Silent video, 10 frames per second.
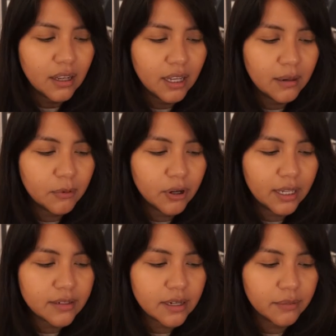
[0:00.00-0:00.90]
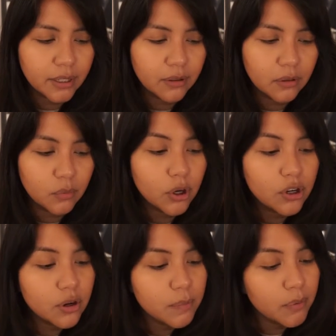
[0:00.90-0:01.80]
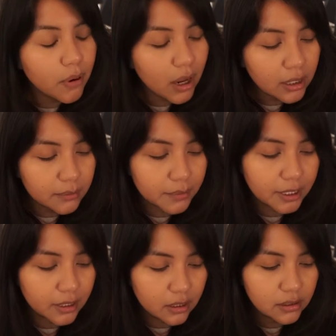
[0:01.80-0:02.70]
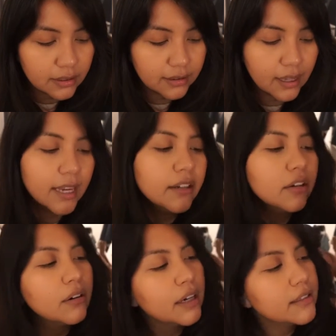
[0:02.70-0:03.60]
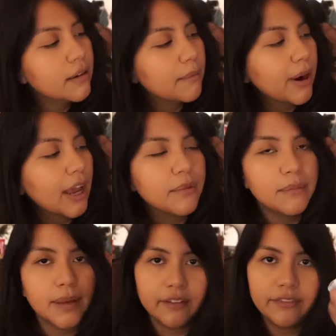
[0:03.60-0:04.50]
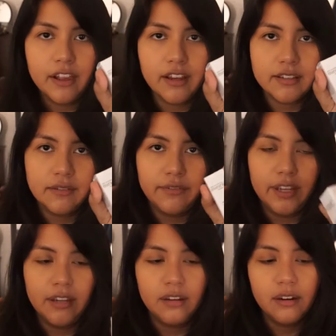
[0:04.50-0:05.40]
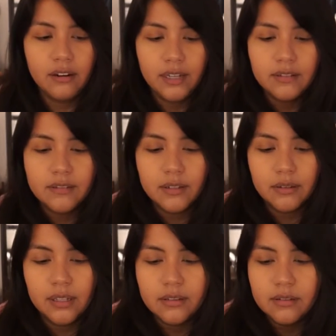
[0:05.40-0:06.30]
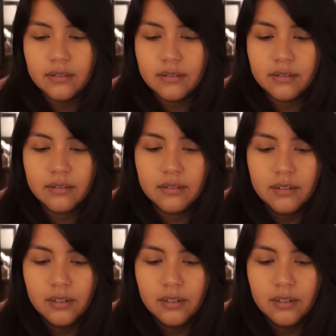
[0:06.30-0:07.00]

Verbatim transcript: and more anti-wrinkle worker primer line correcting primer by philosophy all right so that's